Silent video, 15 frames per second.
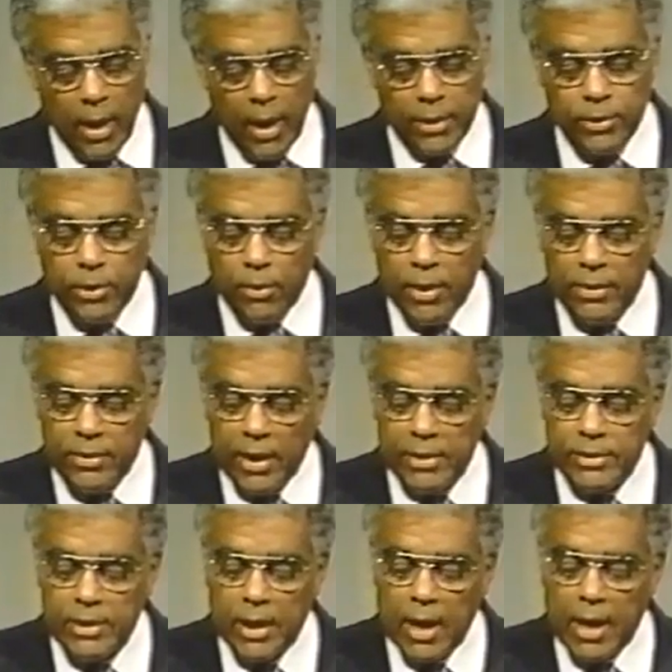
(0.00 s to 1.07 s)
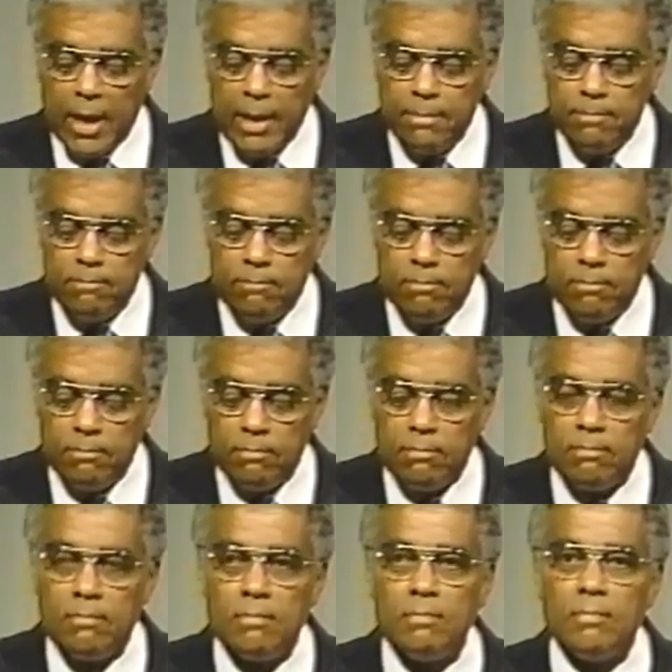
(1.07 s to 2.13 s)
And during that time,
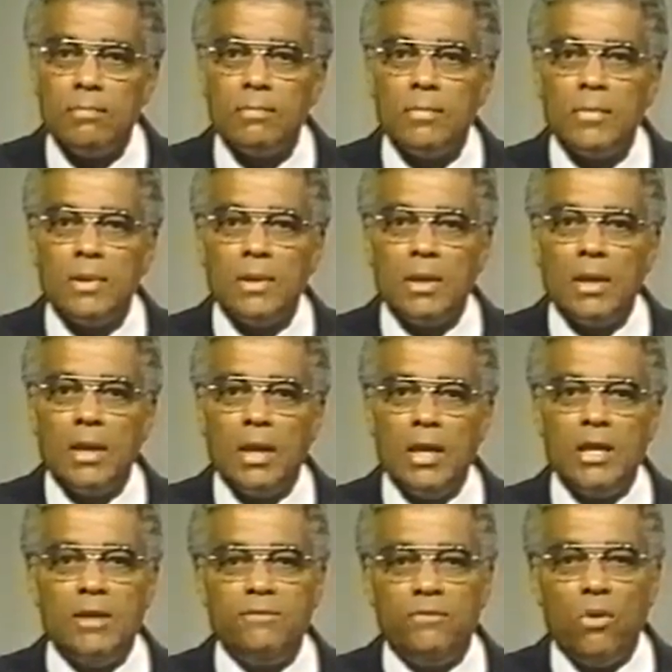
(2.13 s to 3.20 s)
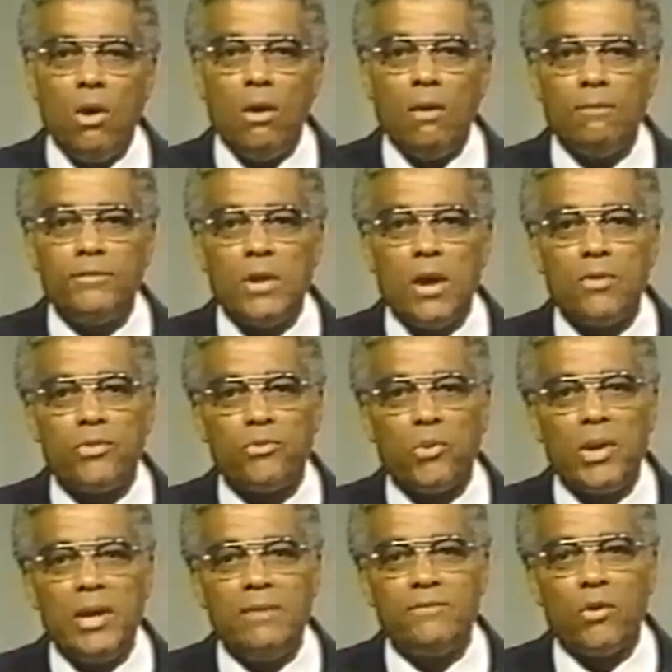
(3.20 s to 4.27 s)
it involved
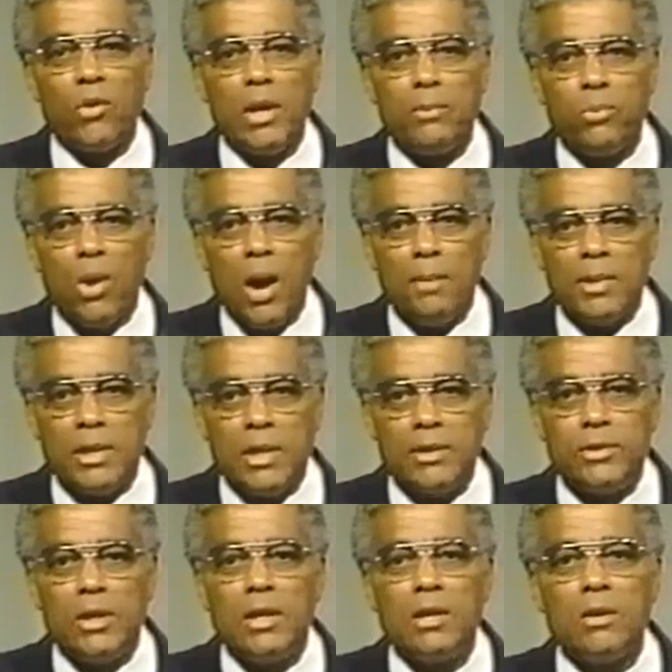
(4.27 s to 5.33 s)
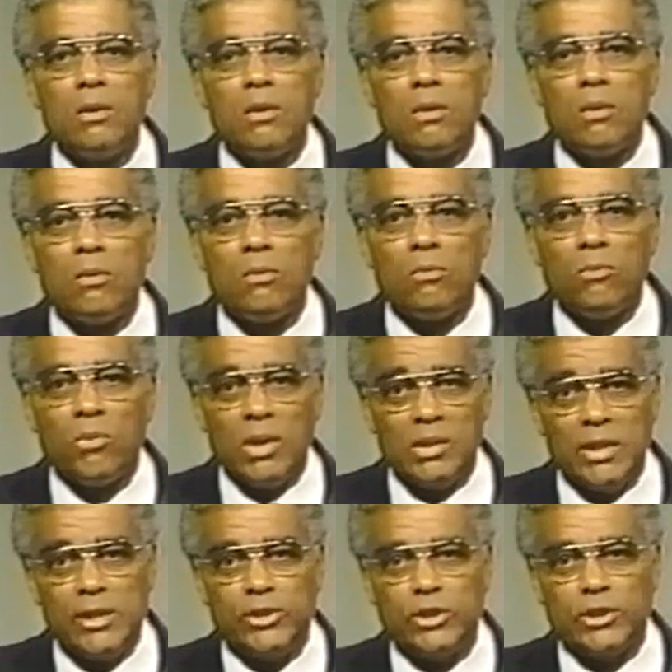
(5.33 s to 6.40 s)
three very prominent
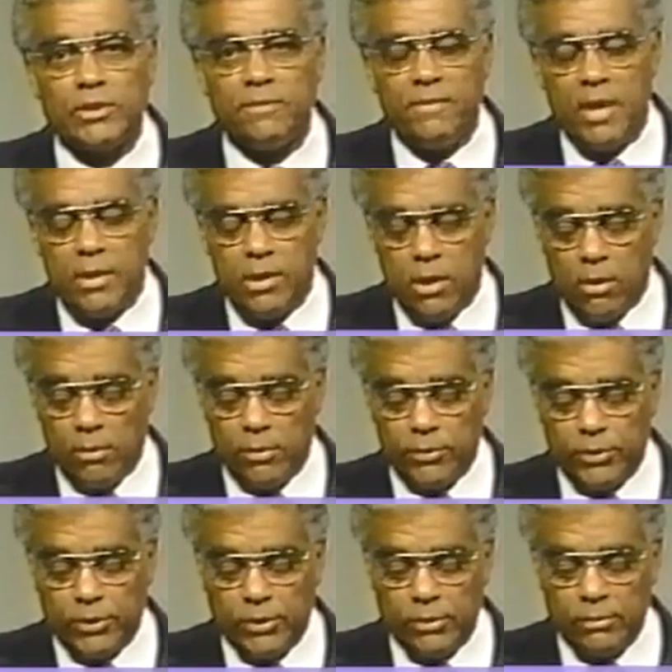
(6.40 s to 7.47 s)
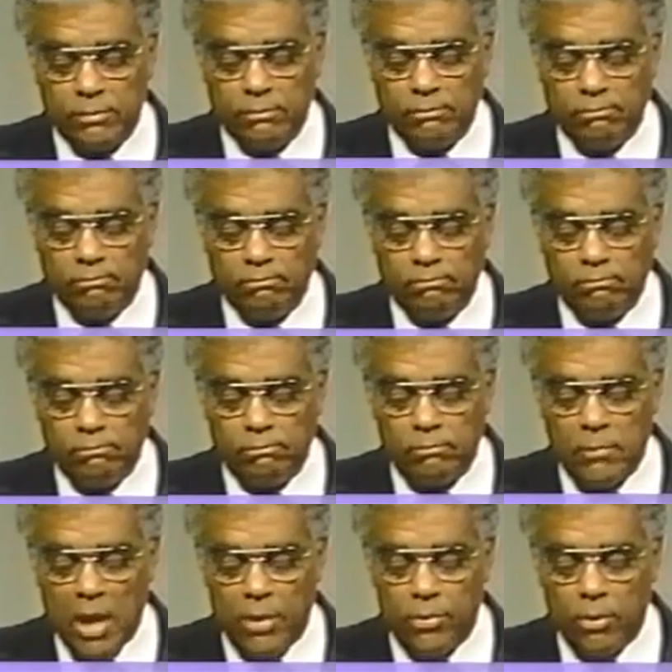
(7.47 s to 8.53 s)
religious figures.
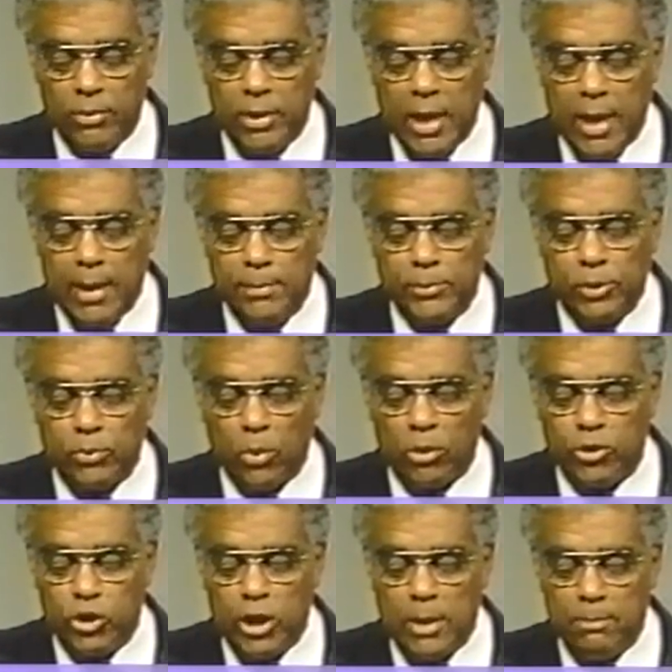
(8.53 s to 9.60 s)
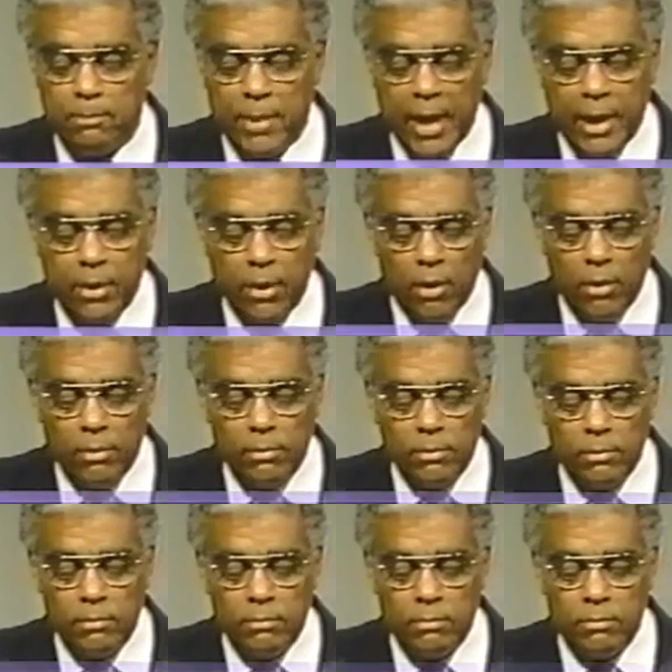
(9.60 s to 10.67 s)
And their names were Jim Bakker,
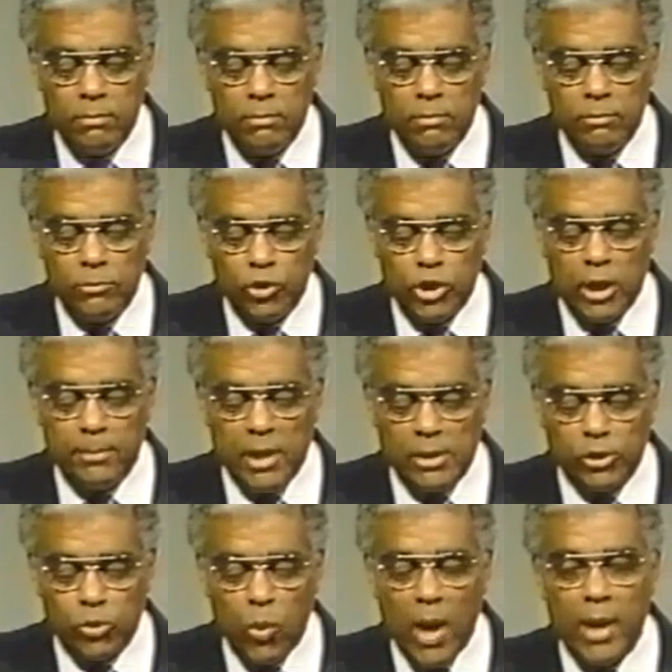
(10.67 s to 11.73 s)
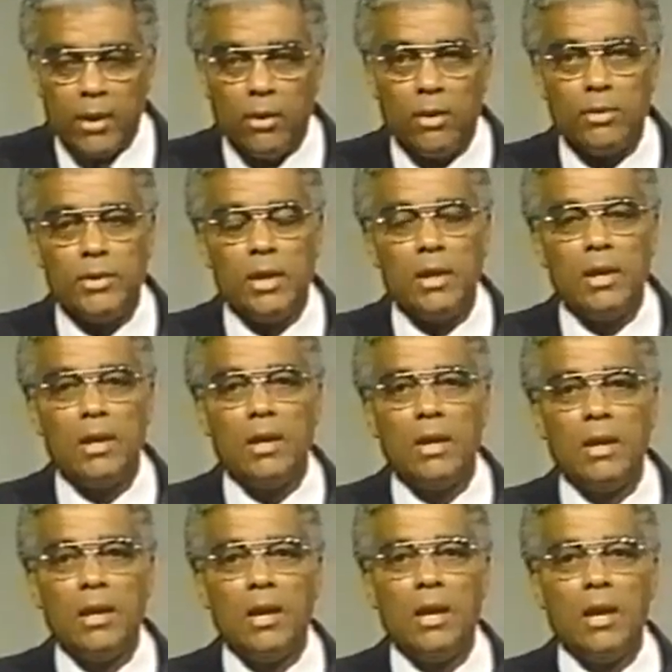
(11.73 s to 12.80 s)
Jimmy Swaggart,
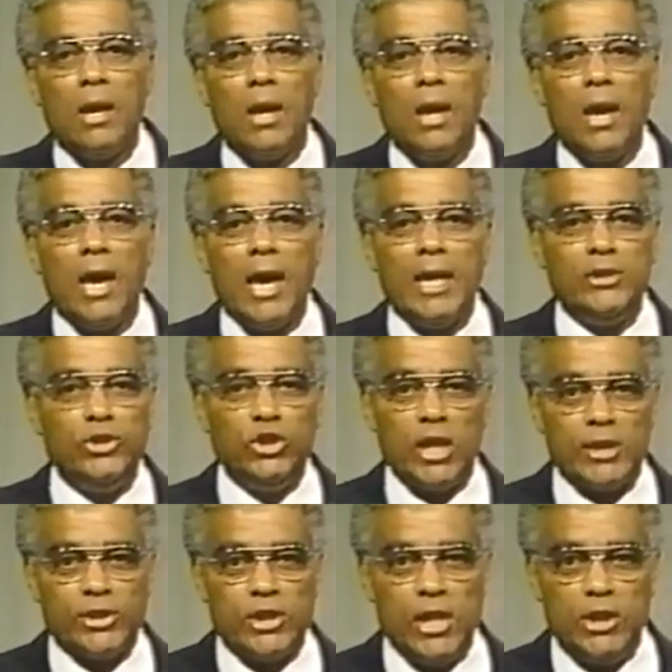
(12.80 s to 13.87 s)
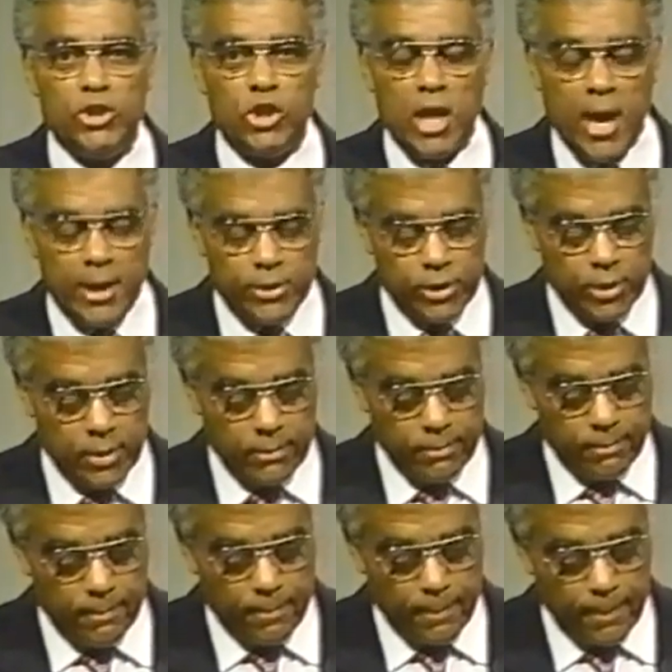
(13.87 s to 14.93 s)
and Jesse Jackson.